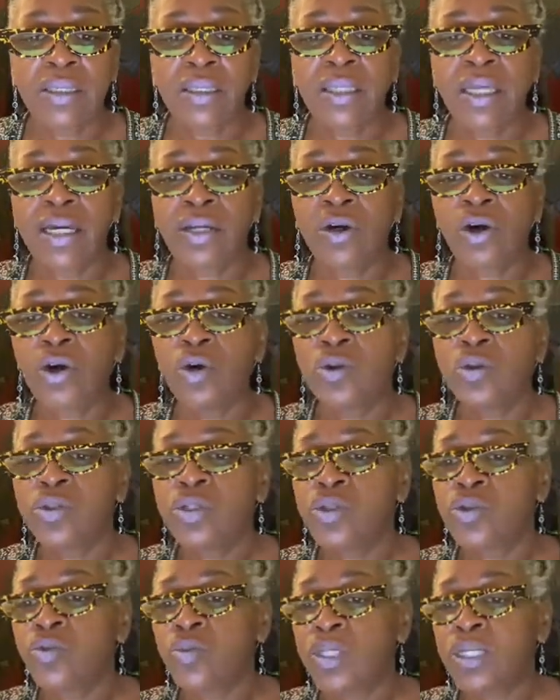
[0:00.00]
That whole
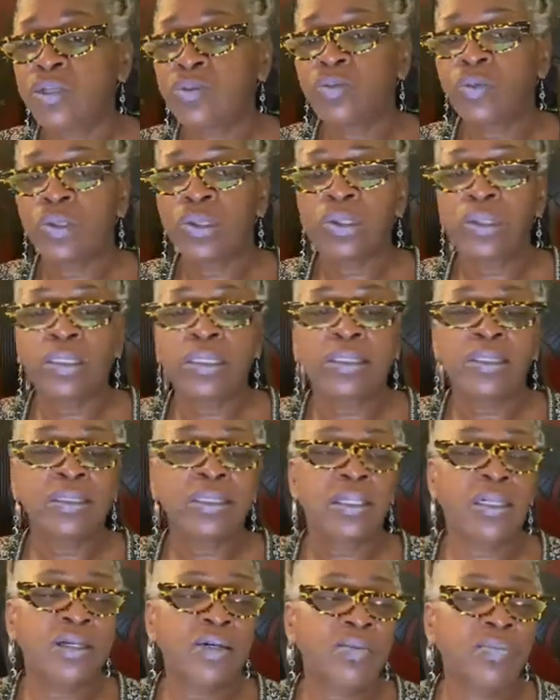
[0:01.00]
suite, Word,
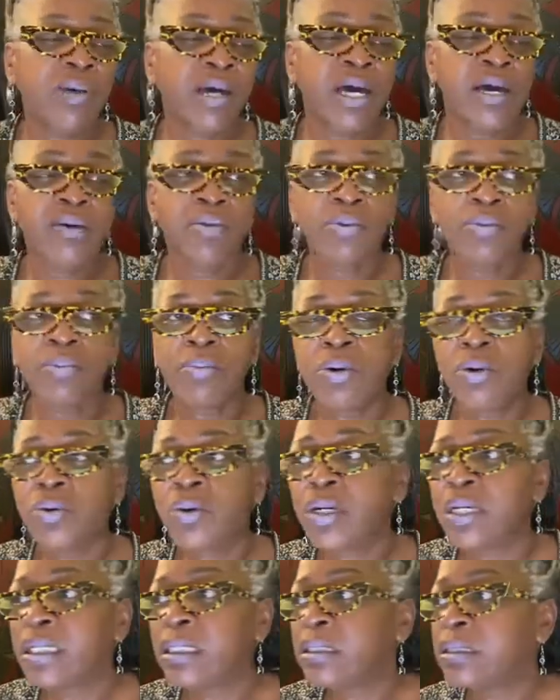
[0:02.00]
Excel,
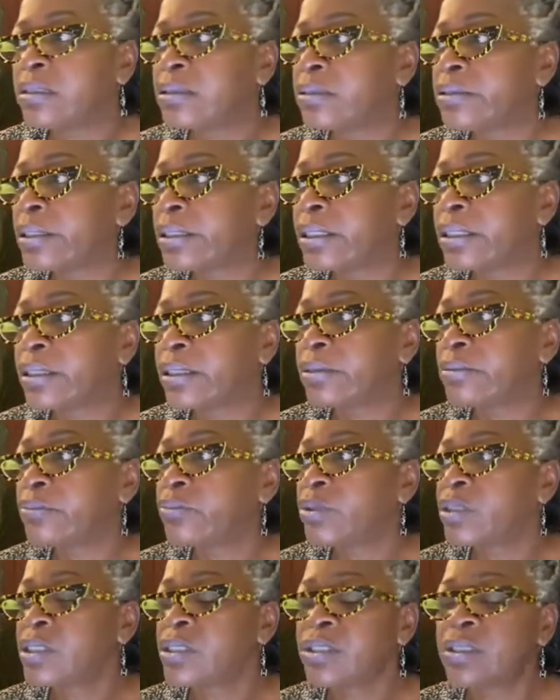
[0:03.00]
PowerPoint,
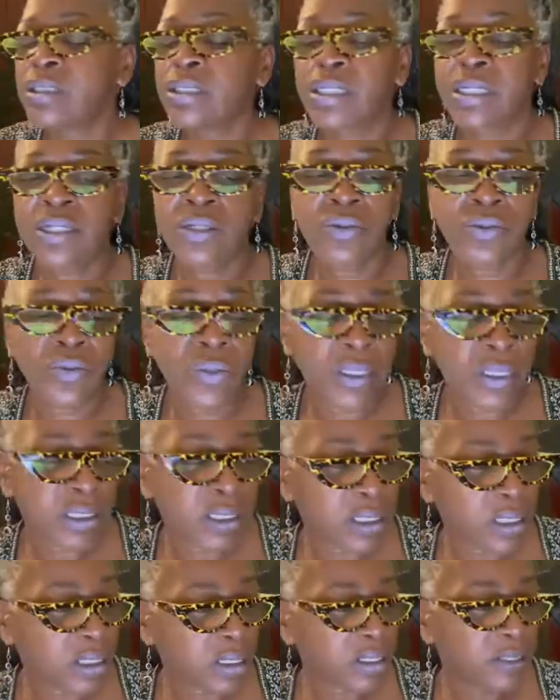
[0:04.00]
what's the data
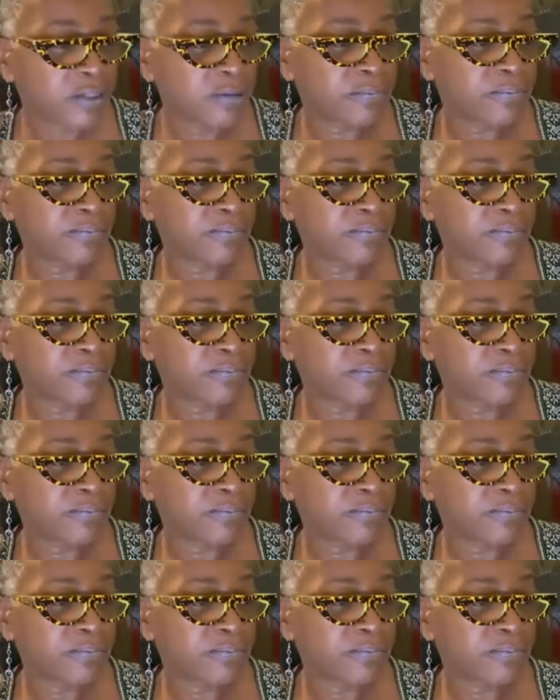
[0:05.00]
one? I